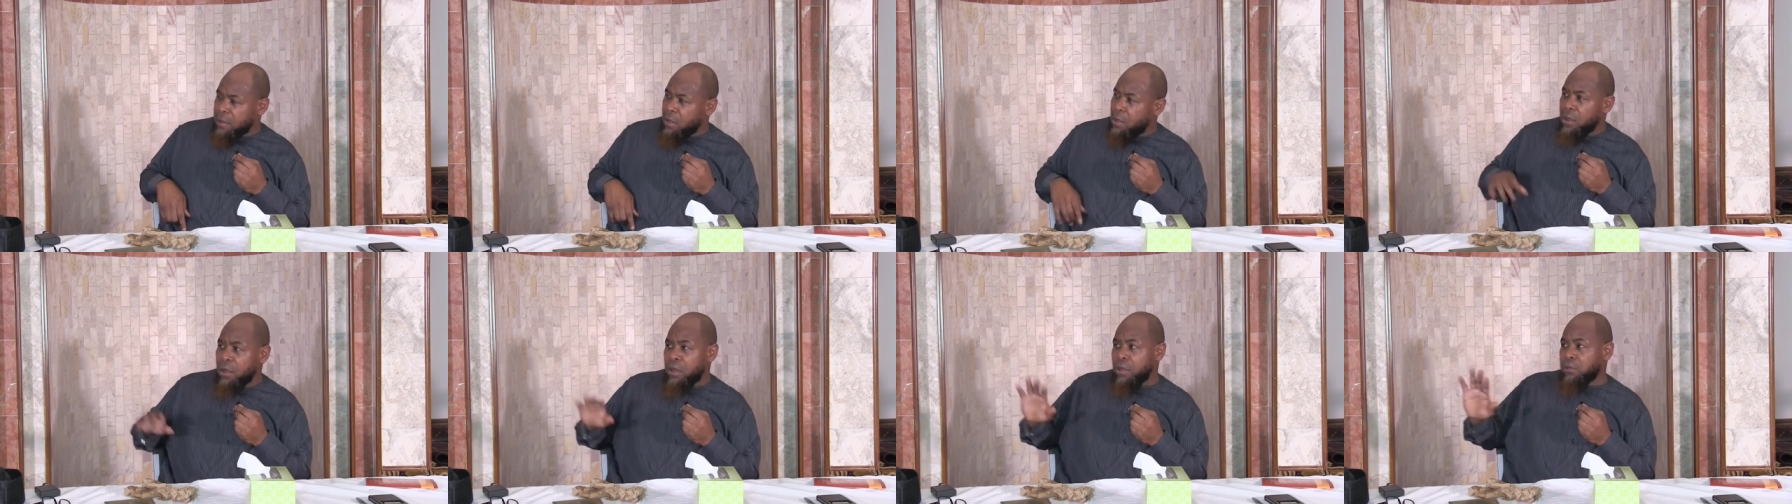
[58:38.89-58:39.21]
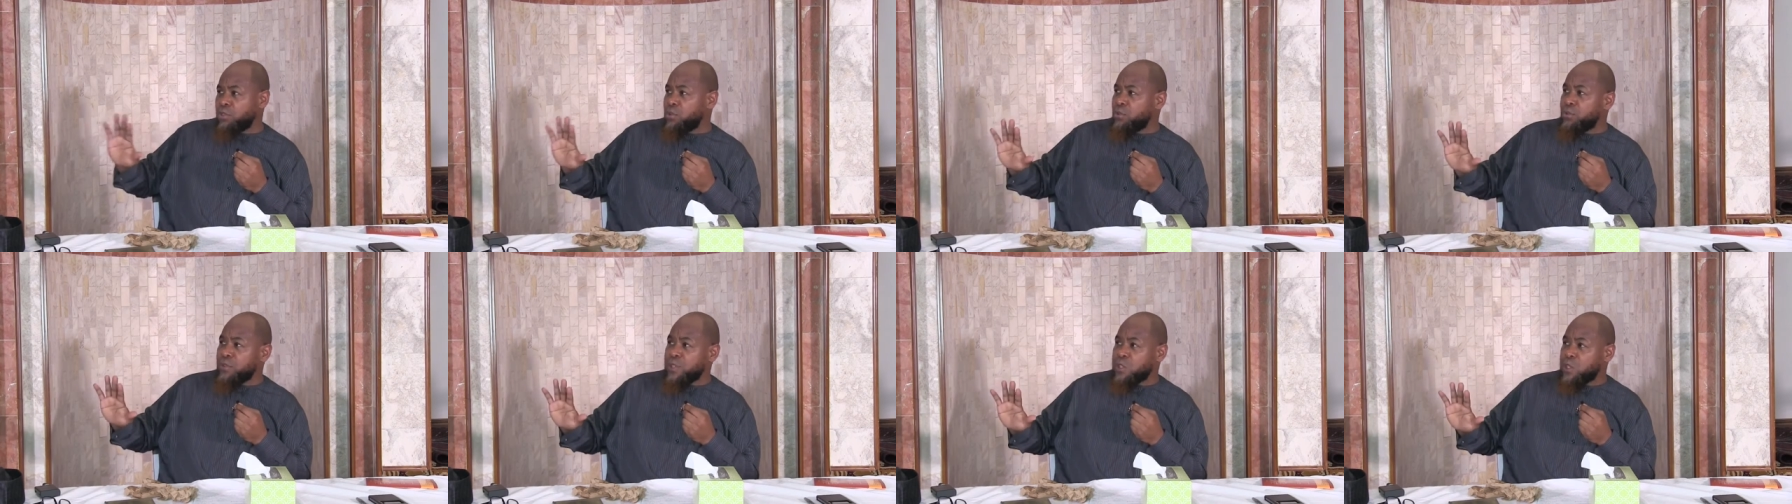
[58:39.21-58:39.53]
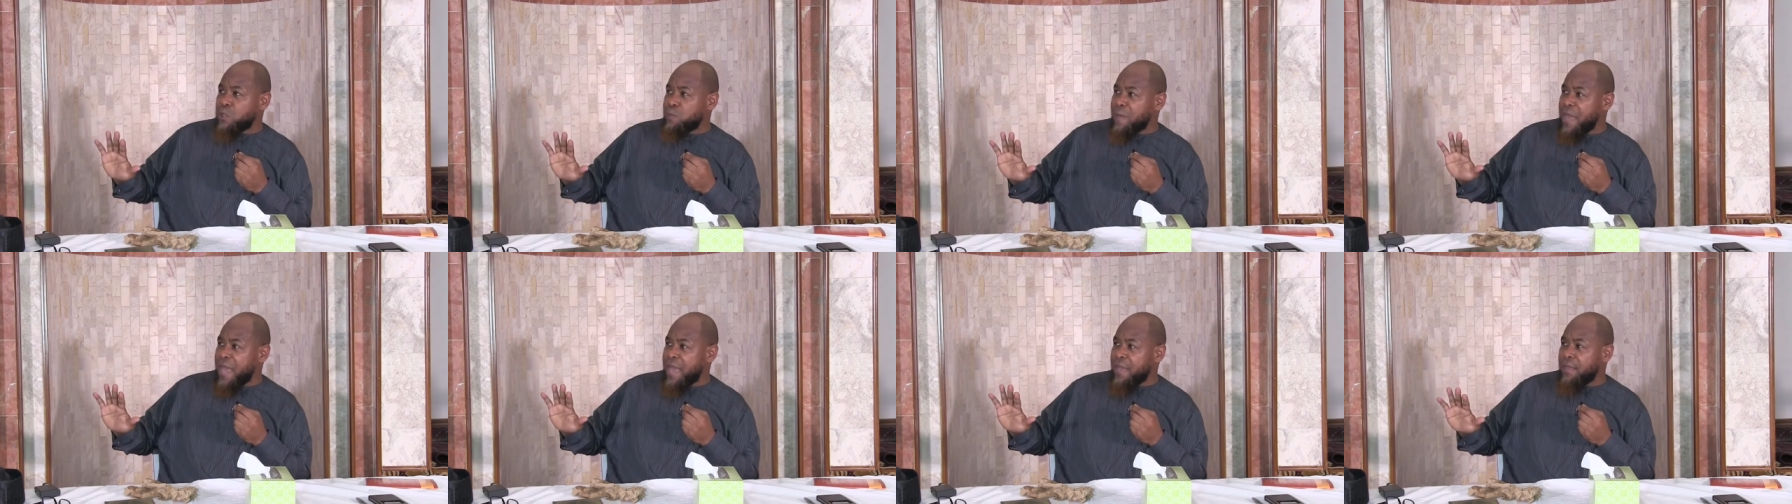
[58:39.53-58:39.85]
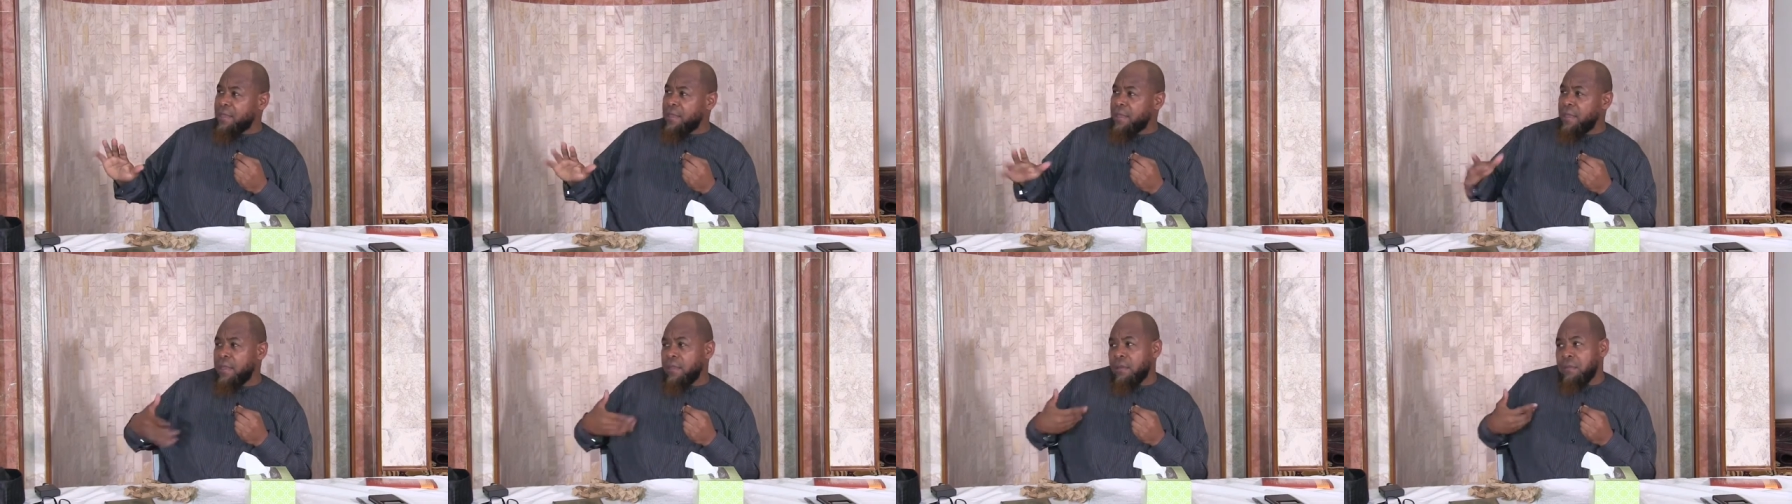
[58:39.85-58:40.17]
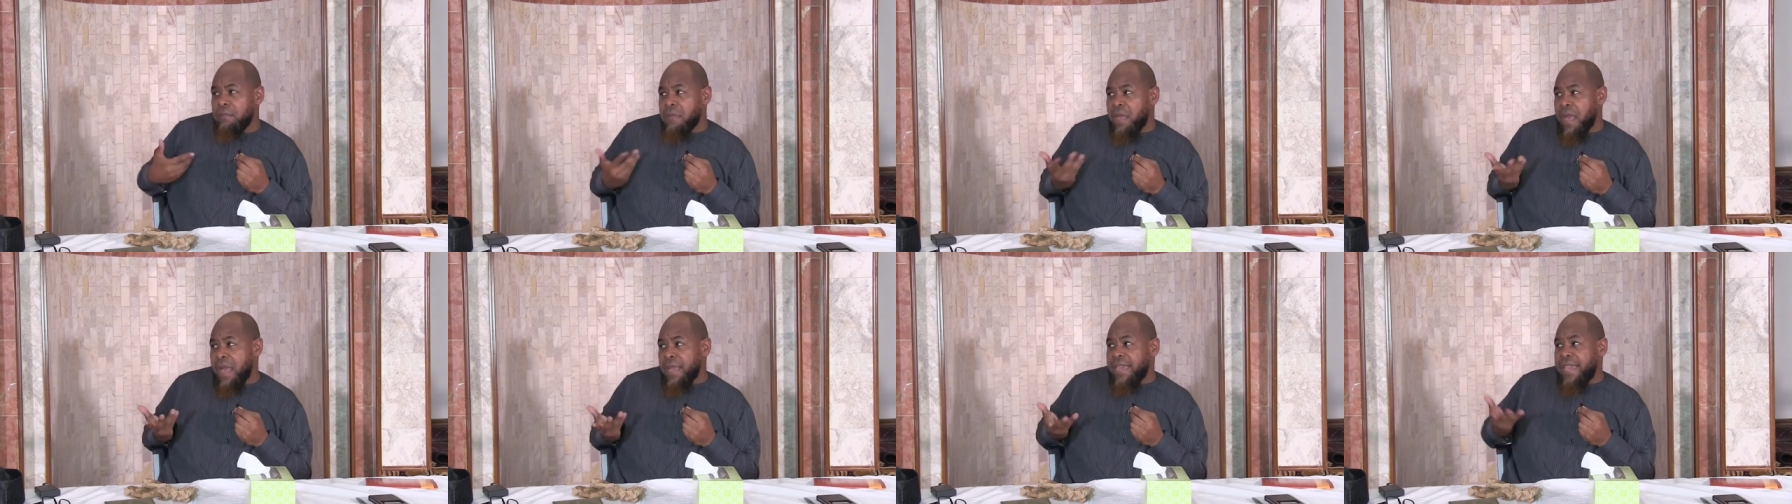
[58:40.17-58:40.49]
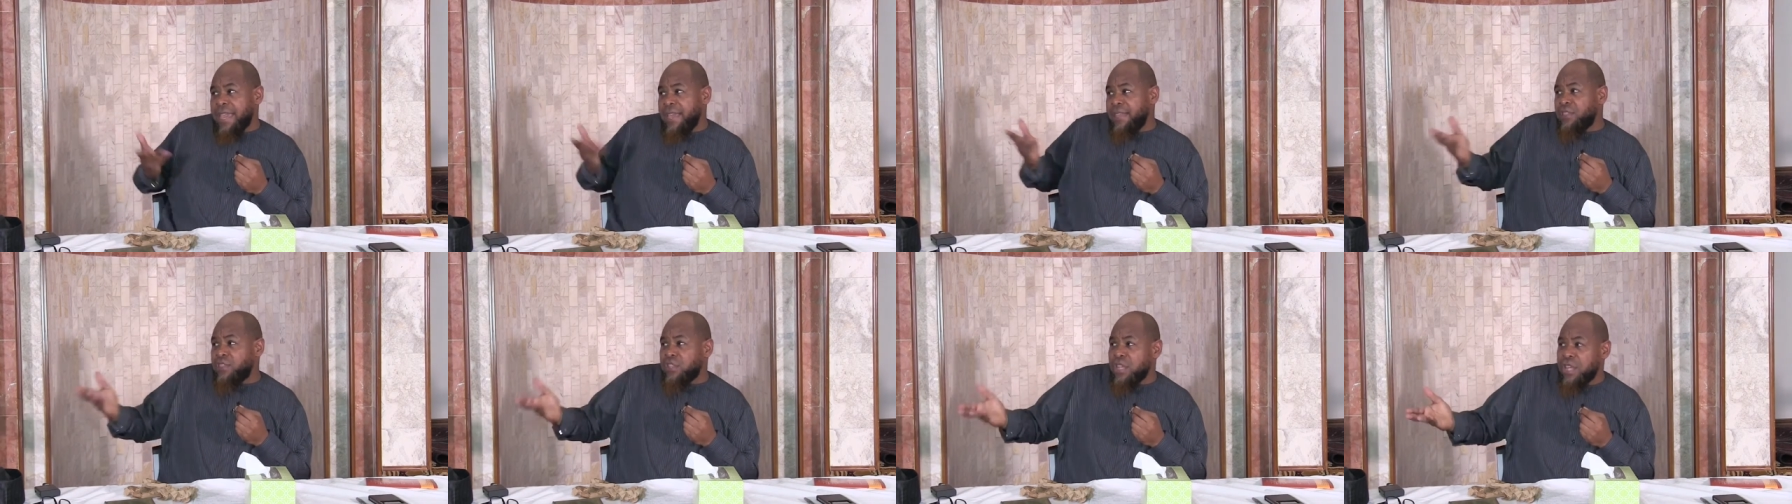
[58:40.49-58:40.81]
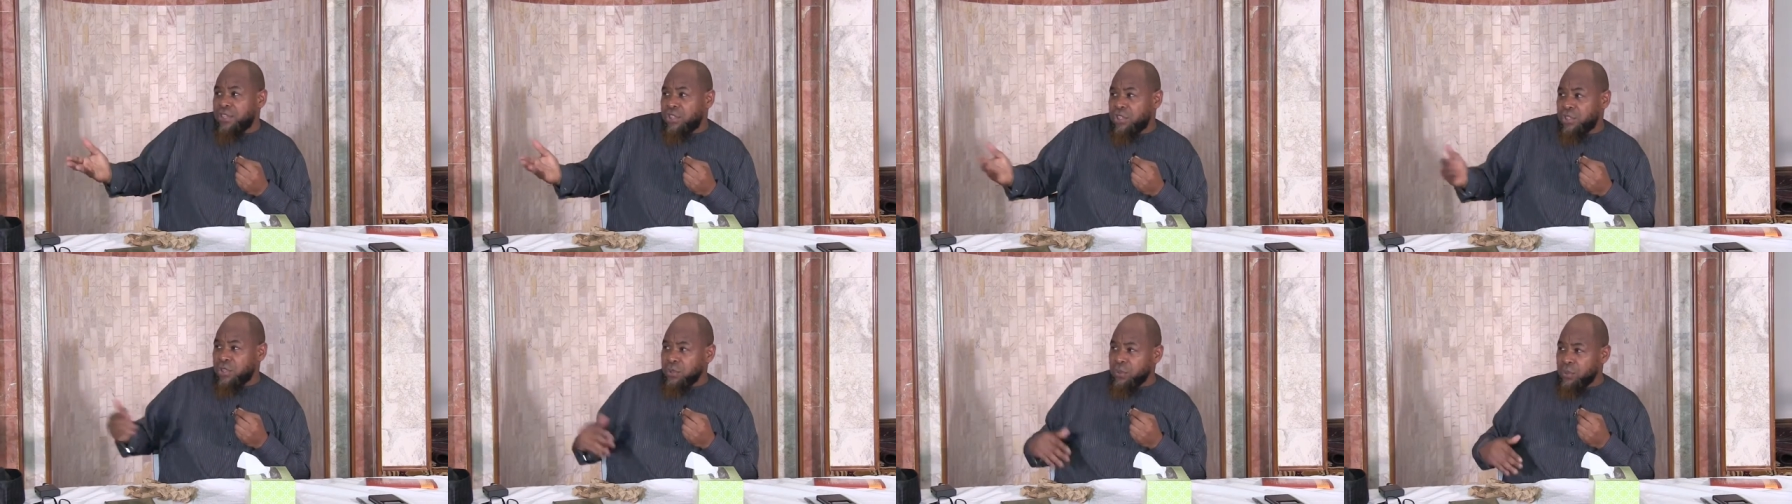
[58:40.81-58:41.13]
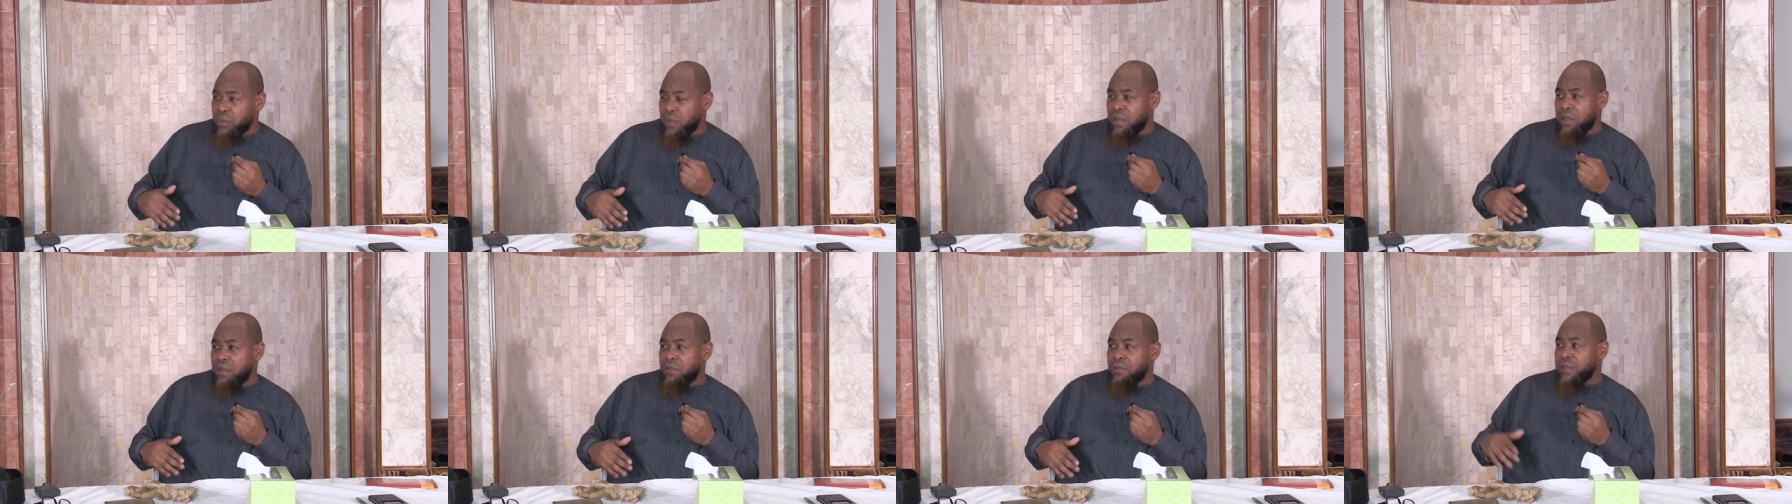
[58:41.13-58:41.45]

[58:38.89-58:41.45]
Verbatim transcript: All due respect, I can't touch you.